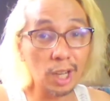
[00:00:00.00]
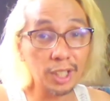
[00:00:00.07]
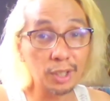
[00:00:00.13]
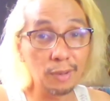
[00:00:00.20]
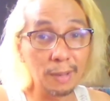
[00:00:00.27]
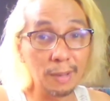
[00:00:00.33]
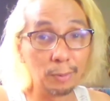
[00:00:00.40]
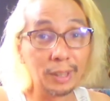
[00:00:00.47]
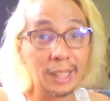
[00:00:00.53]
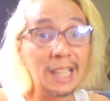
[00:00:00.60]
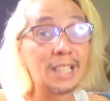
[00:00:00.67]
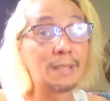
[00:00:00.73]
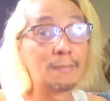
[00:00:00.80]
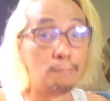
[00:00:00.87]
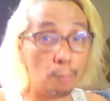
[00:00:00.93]
reboot
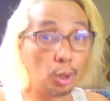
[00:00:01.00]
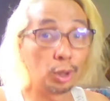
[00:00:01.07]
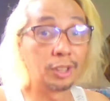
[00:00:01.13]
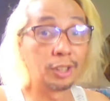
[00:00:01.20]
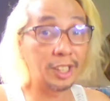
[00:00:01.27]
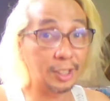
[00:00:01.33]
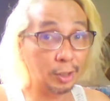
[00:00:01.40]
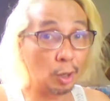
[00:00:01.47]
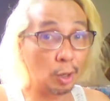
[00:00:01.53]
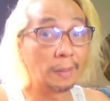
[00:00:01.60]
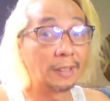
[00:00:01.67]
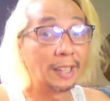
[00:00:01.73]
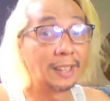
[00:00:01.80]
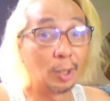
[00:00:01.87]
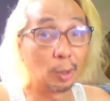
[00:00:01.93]
is more
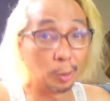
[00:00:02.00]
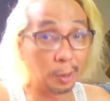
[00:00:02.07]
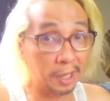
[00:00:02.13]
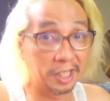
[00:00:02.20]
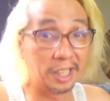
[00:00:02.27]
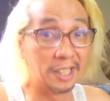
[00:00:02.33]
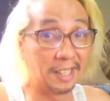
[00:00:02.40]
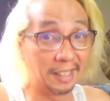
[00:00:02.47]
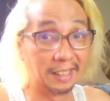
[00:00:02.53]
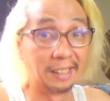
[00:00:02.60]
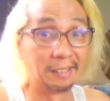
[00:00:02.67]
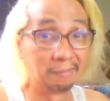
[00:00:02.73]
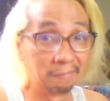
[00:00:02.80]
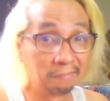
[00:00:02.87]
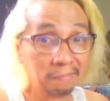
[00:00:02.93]
disturbing than the original.
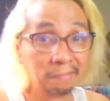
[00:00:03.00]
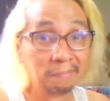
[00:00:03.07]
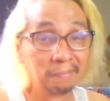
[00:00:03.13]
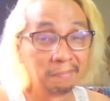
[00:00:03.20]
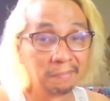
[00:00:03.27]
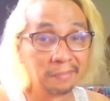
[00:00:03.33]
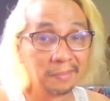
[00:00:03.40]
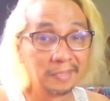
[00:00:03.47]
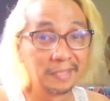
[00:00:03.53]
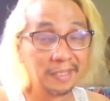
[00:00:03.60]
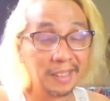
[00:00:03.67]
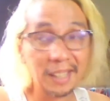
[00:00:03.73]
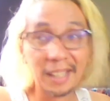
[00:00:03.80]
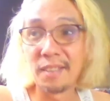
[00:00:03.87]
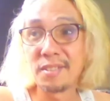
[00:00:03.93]

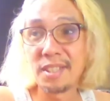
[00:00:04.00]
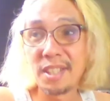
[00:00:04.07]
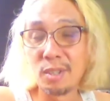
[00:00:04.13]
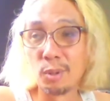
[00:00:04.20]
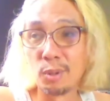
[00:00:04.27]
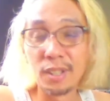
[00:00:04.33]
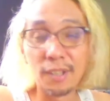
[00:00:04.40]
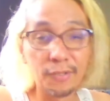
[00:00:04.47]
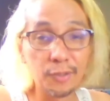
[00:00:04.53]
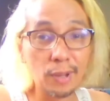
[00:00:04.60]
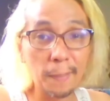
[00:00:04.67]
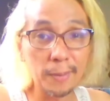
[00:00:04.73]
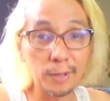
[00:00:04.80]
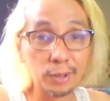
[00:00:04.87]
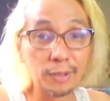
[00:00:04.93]
And I've seen only a few
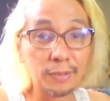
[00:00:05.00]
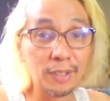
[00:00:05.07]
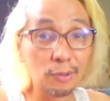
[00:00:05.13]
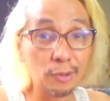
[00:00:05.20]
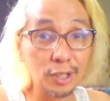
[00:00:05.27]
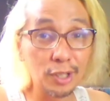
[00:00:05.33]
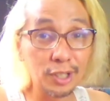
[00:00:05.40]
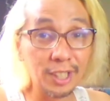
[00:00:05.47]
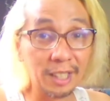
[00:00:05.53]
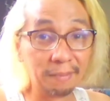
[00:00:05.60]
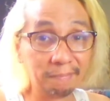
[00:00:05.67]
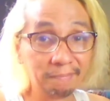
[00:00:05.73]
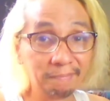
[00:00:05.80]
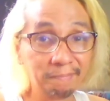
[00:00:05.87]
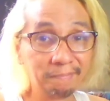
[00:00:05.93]
episodes of the original.
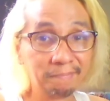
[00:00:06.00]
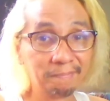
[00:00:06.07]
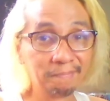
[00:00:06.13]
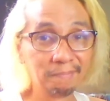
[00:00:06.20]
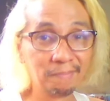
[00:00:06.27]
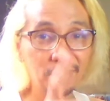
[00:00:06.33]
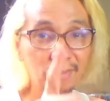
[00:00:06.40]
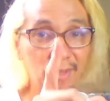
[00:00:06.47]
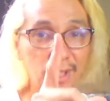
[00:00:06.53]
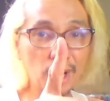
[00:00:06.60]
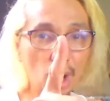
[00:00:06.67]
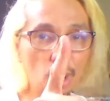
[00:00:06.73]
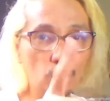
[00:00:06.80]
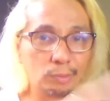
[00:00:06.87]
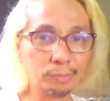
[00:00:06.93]

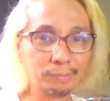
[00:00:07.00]
So,